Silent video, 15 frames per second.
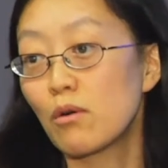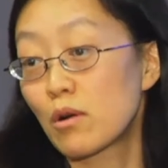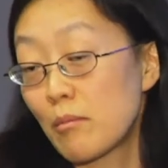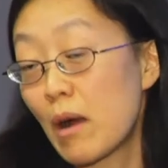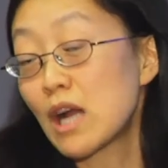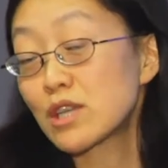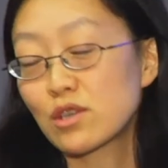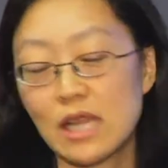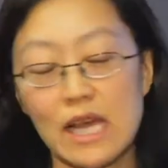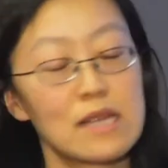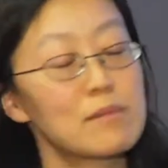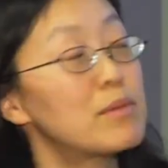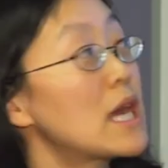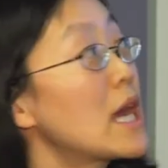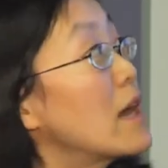or
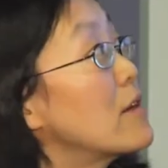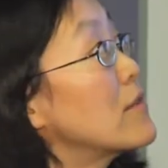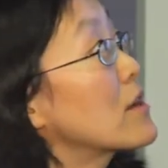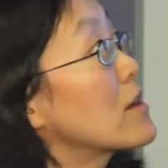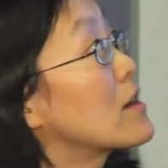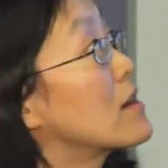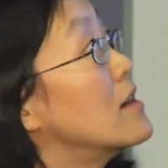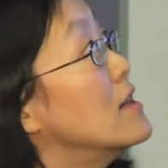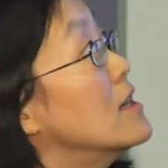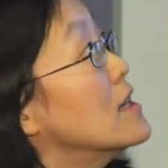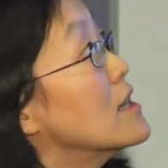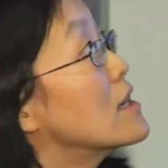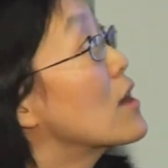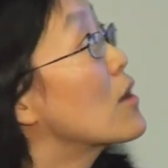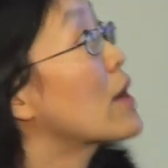modulate behavior.
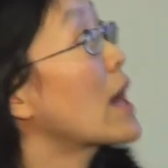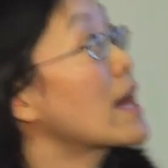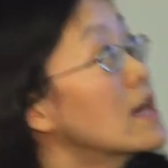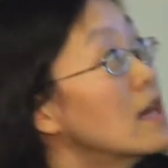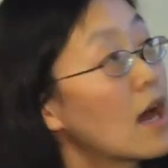Okay,